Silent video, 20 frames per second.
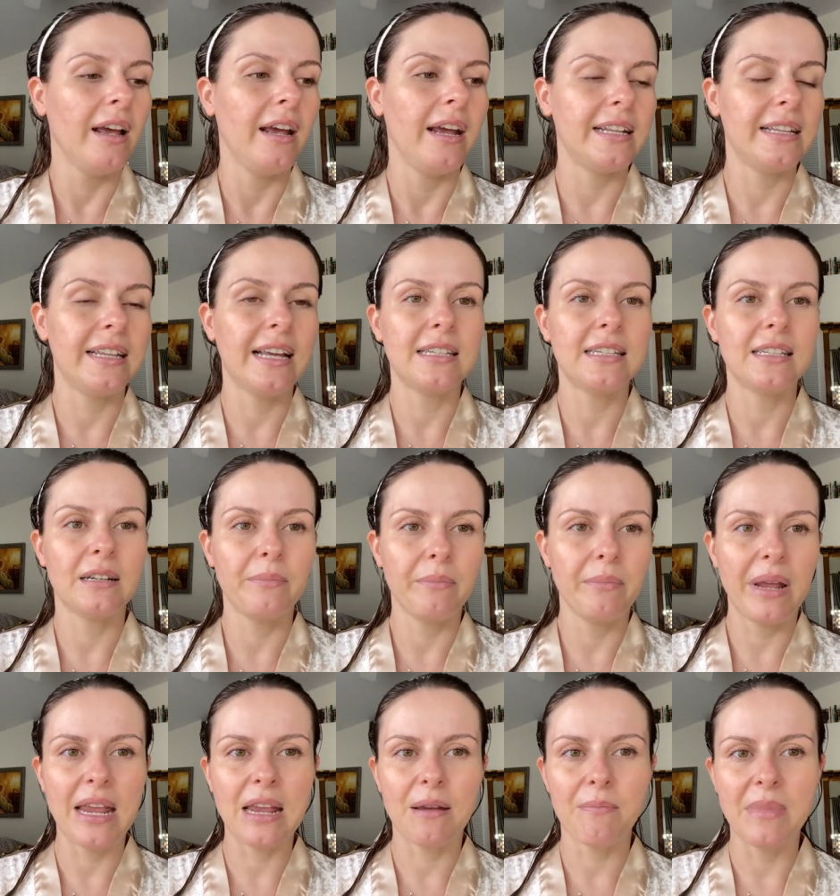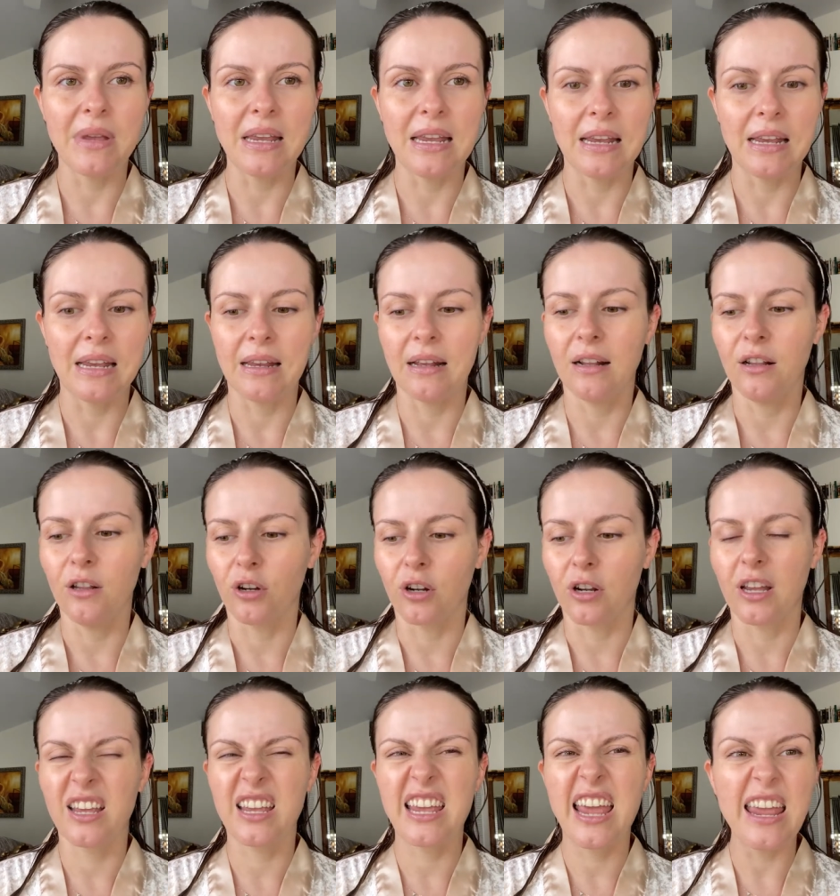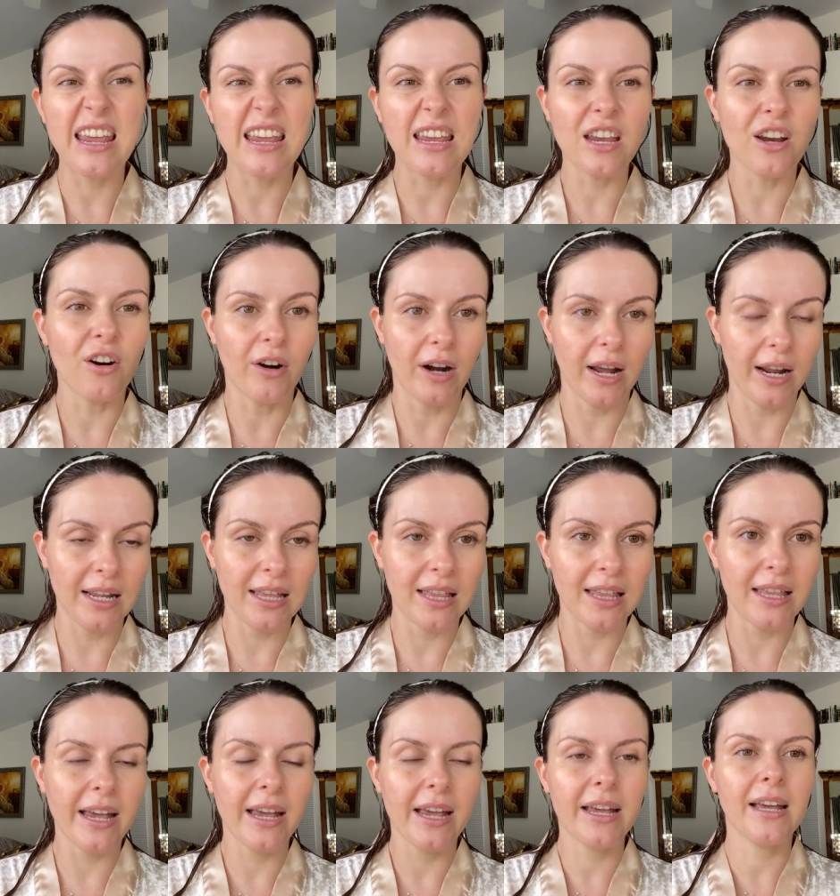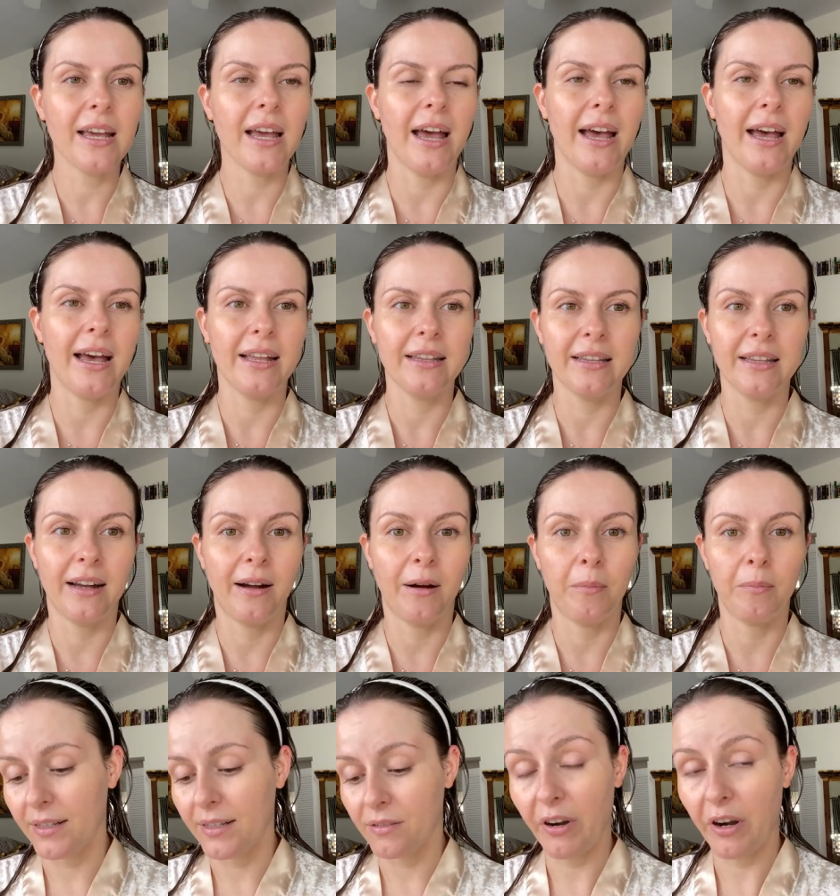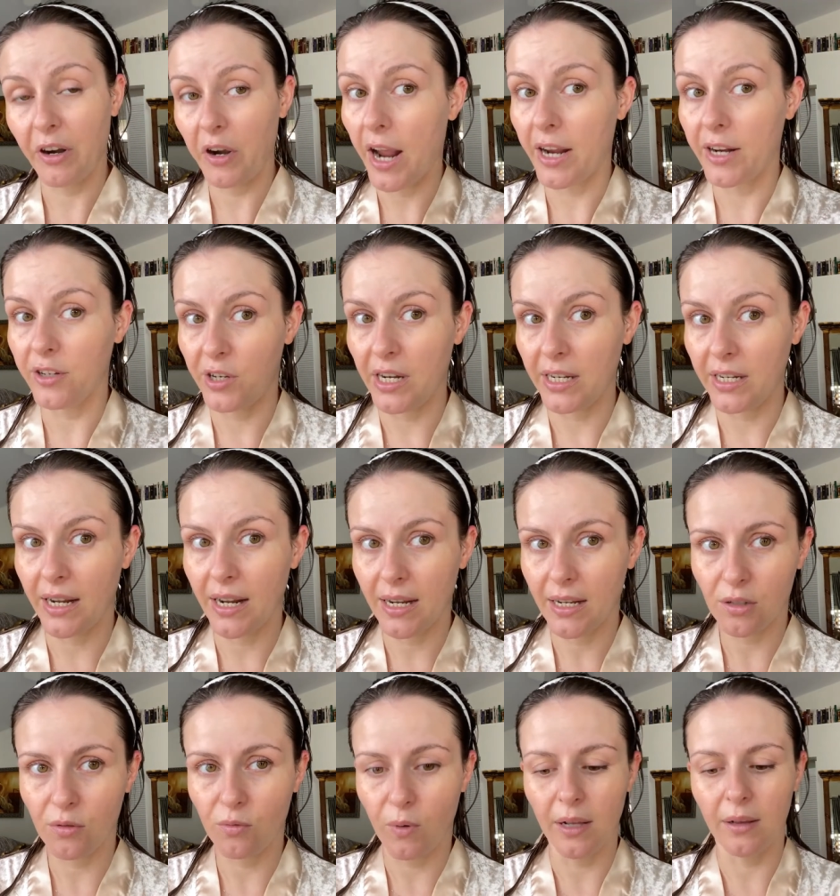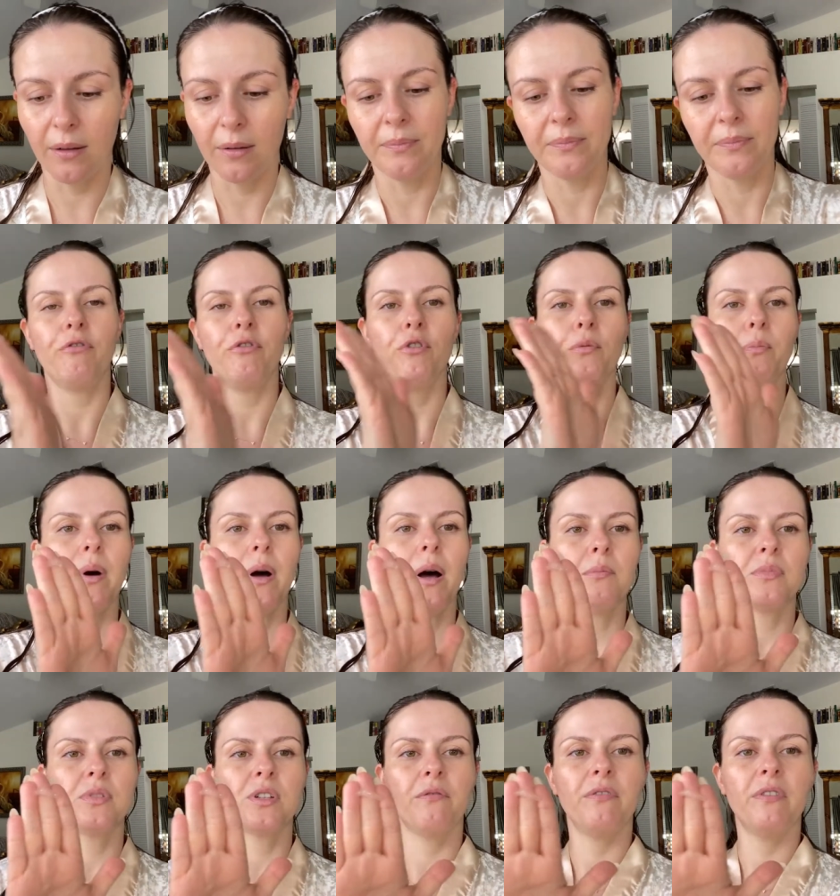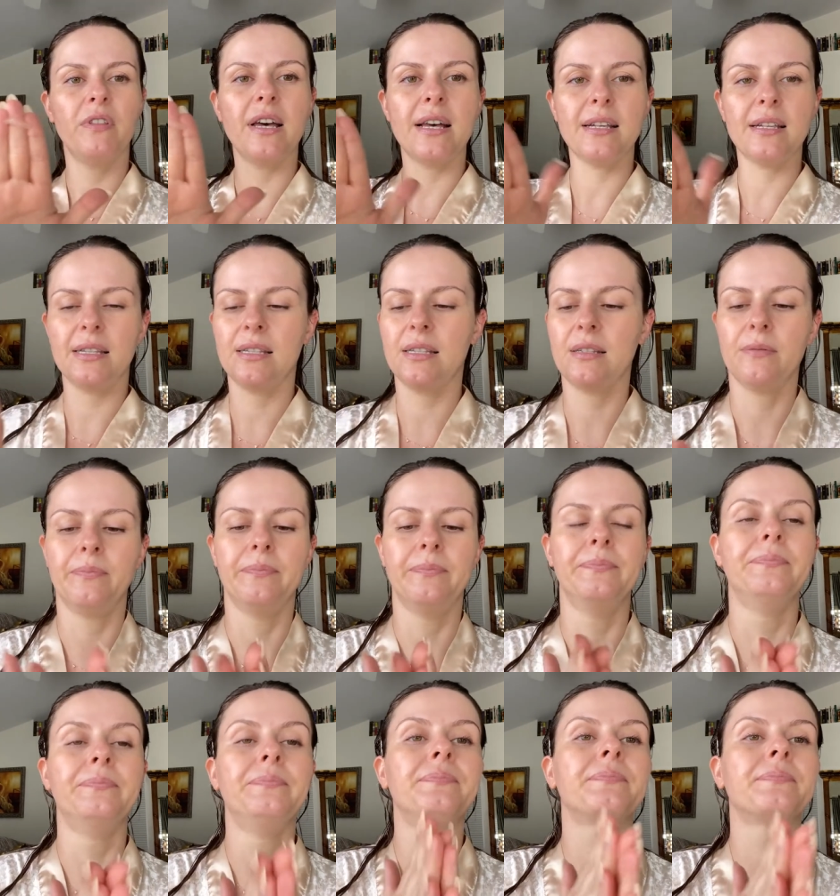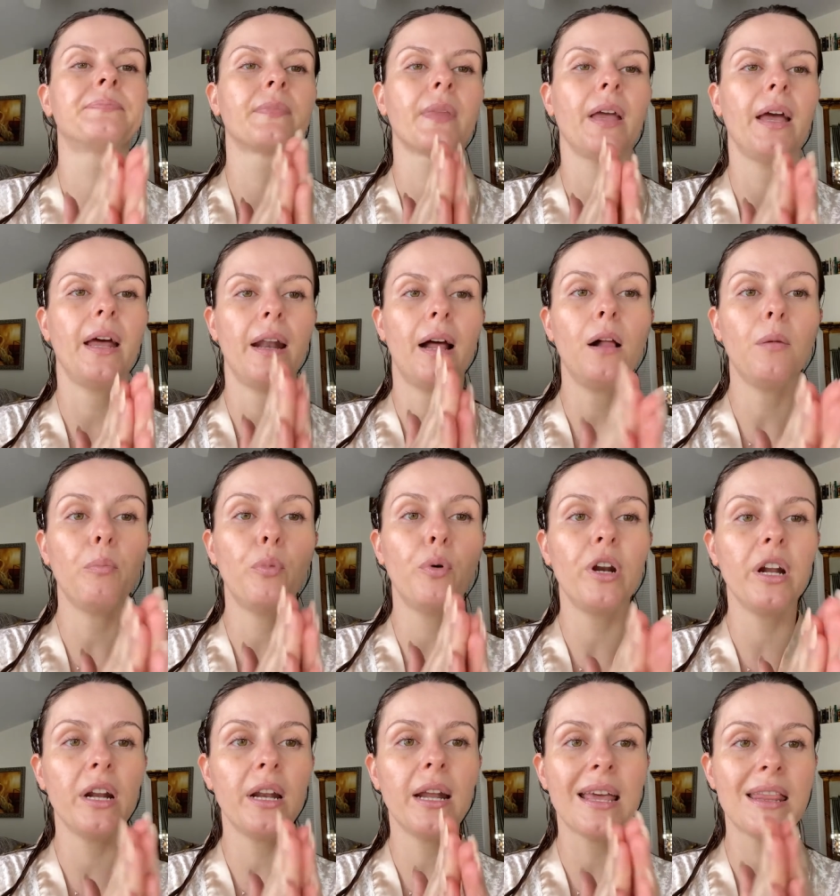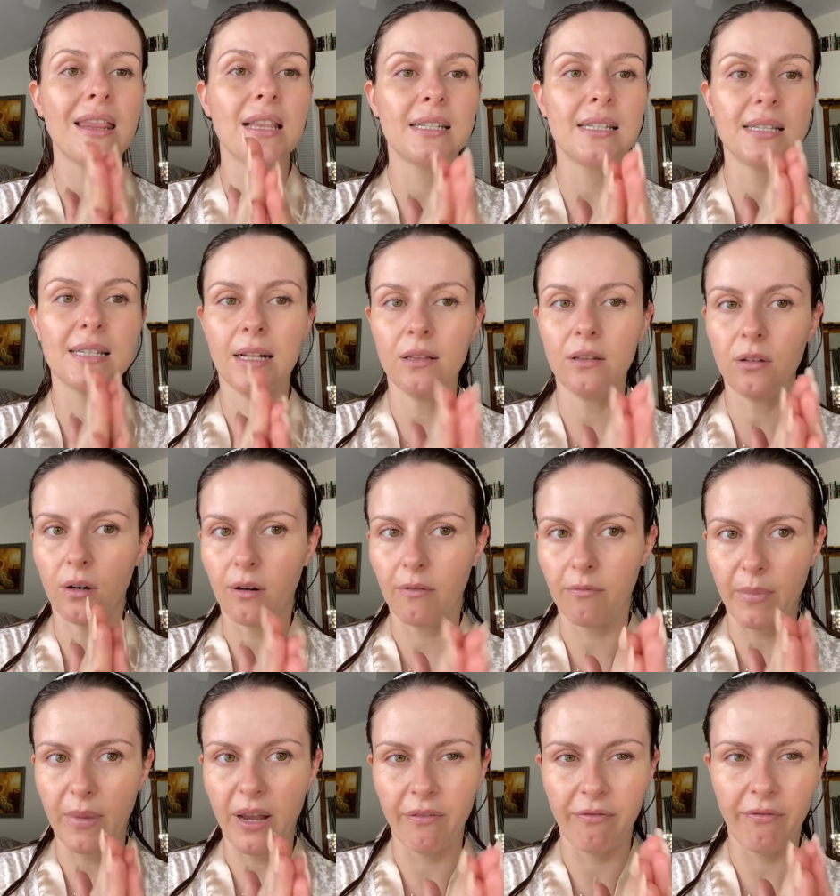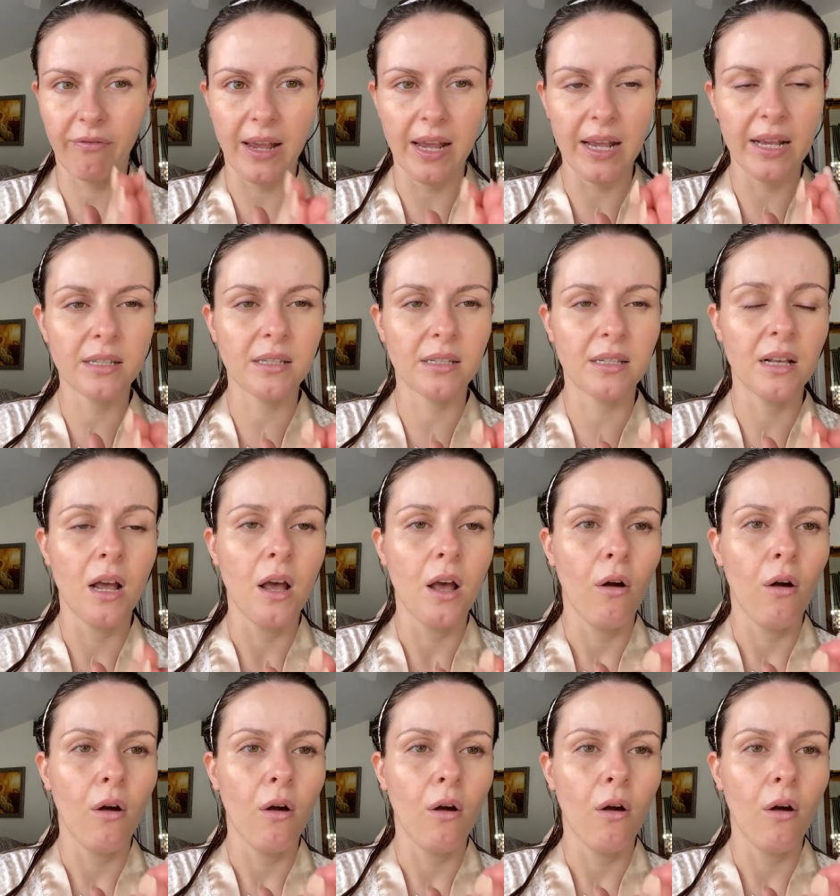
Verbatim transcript: it doesn't make me look cakey or anything, and um, it's very hydrating as well. A few pumps of this and I'll put it in the center of my face.